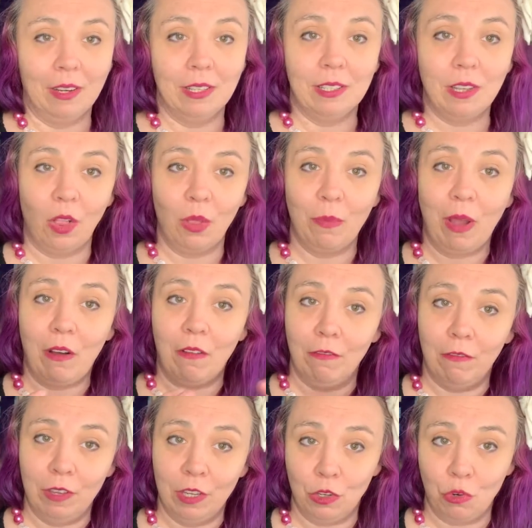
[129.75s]
It's all
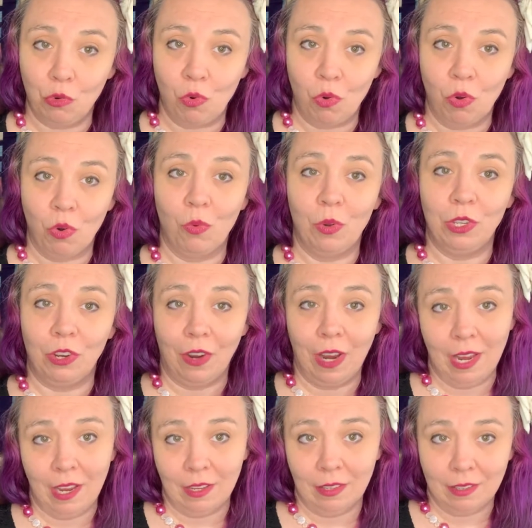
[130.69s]
about visual when you're
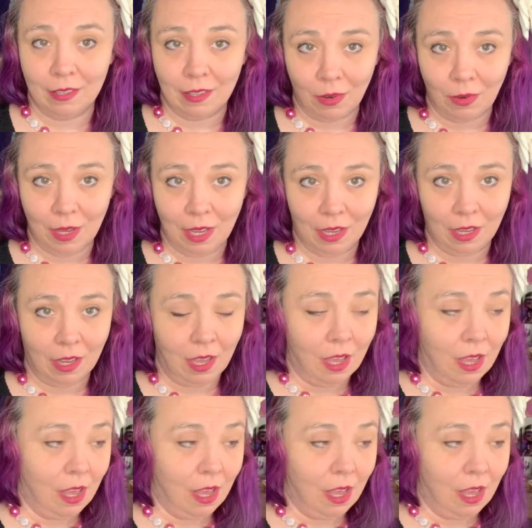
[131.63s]
hand sewing.